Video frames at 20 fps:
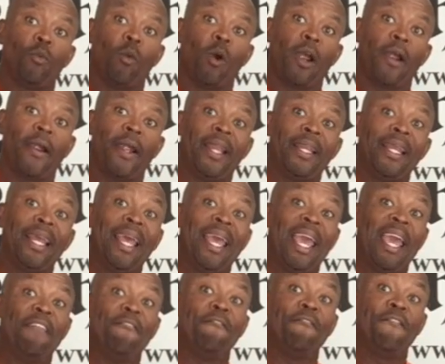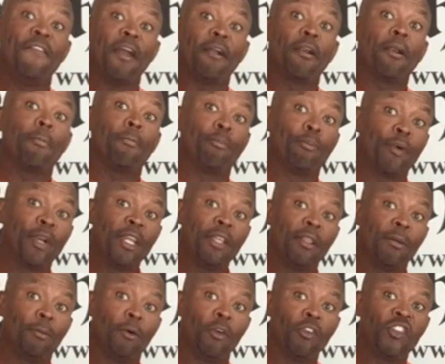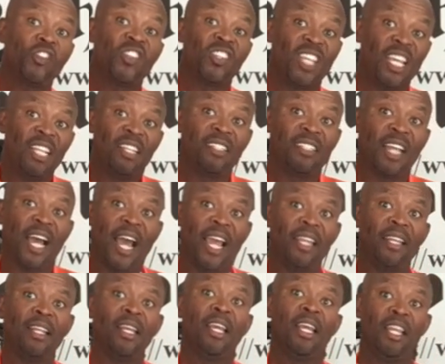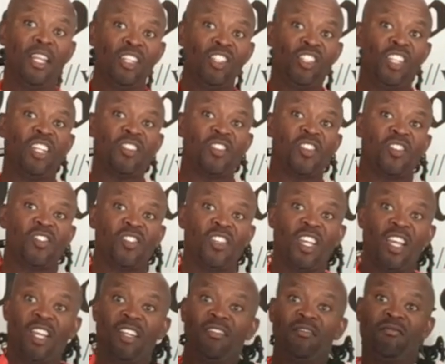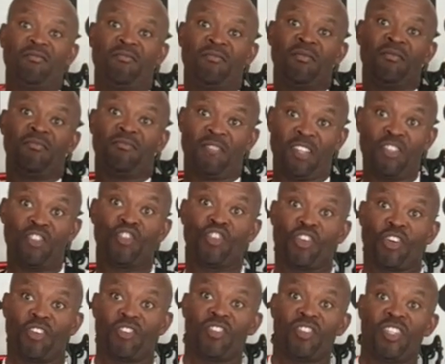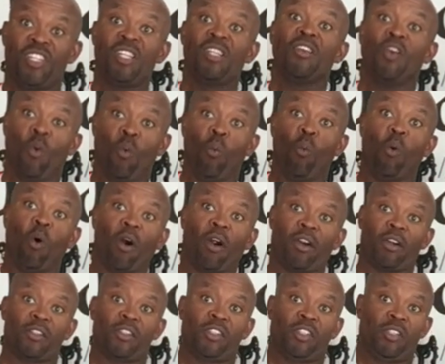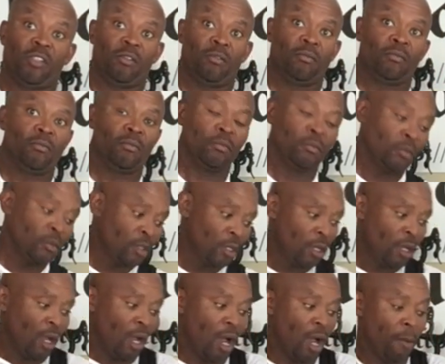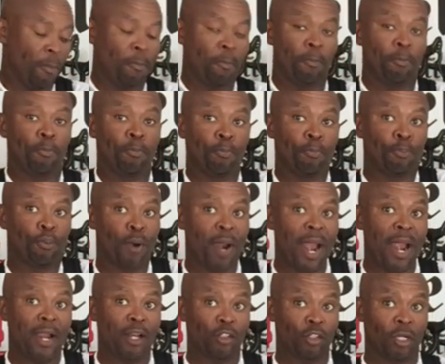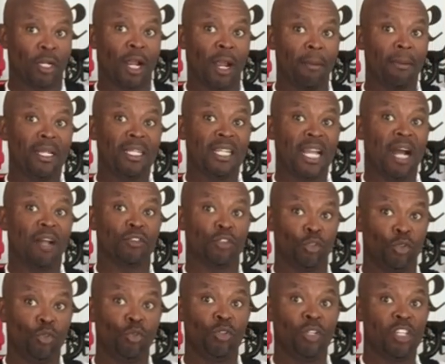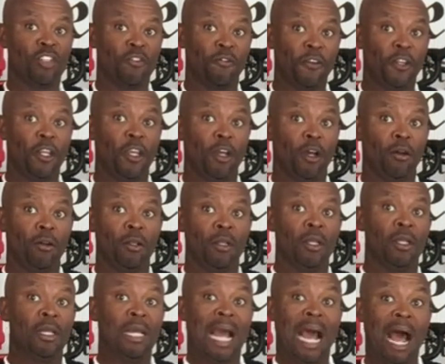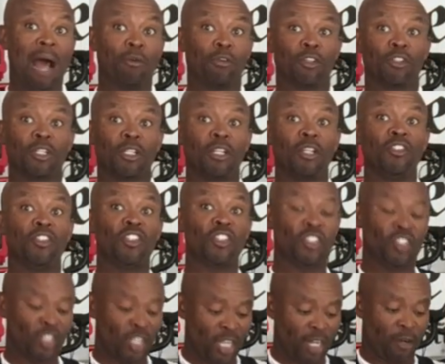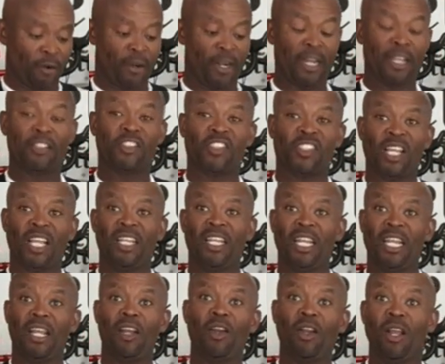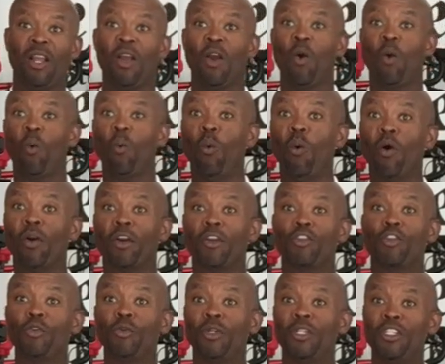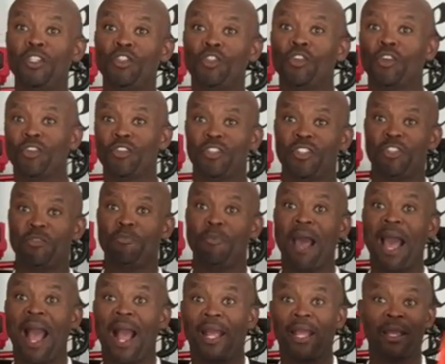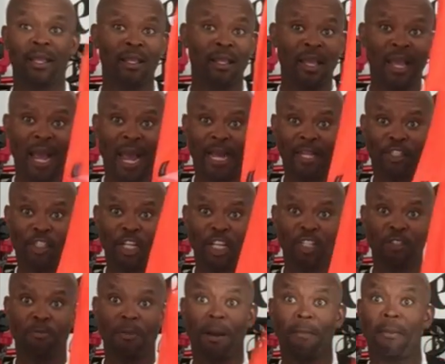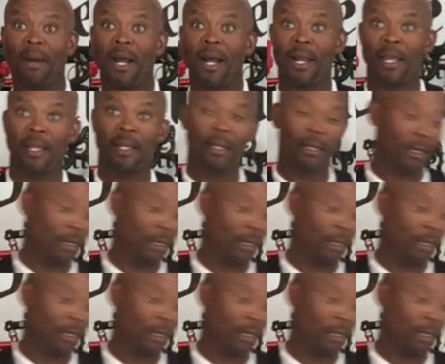you wear it and very breathable, skin tight, this is it. This jersey works. Prior to coming down to do this video, I was considering sending one or two of these jerseys back. I changed my mind